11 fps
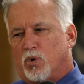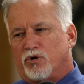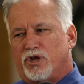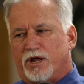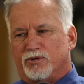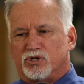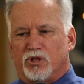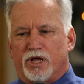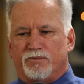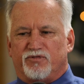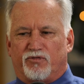water damage
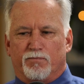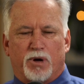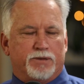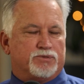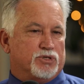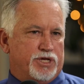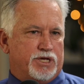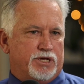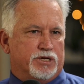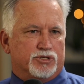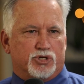claims from pipes
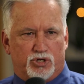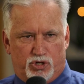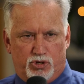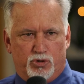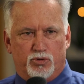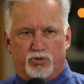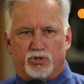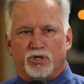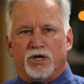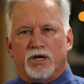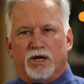leaking is a
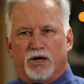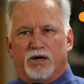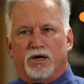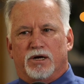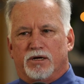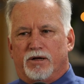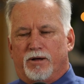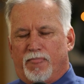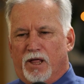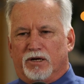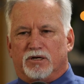huge
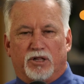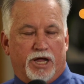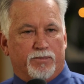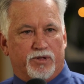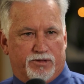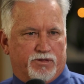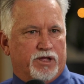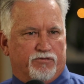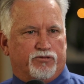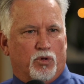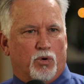claim
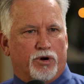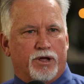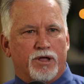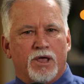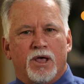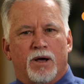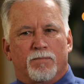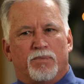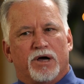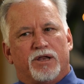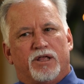in Florida.
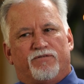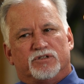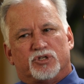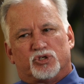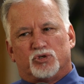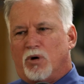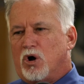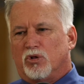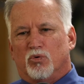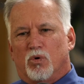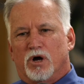But if it's a
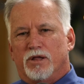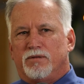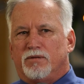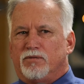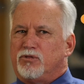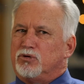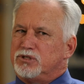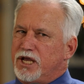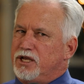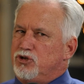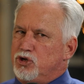smaller one, they'll
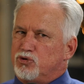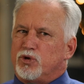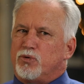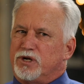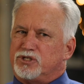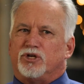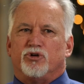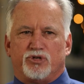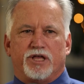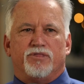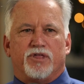take it. Usually when it's under
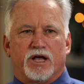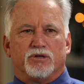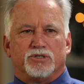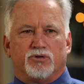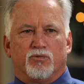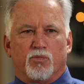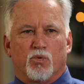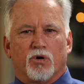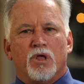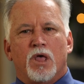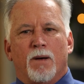10,000 or
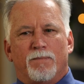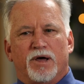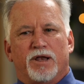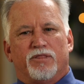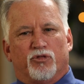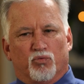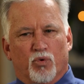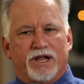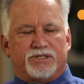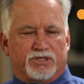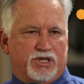more. But the
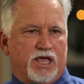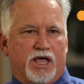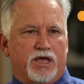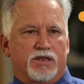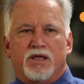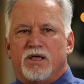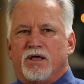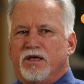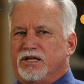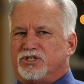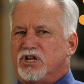rates, again,
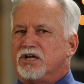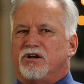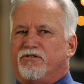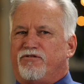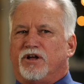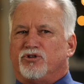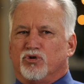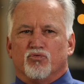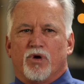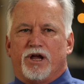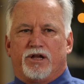it's not going to affect
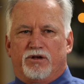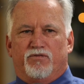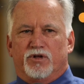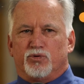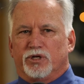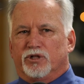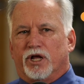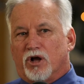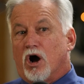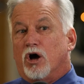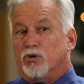your rate individually
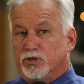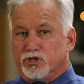like auto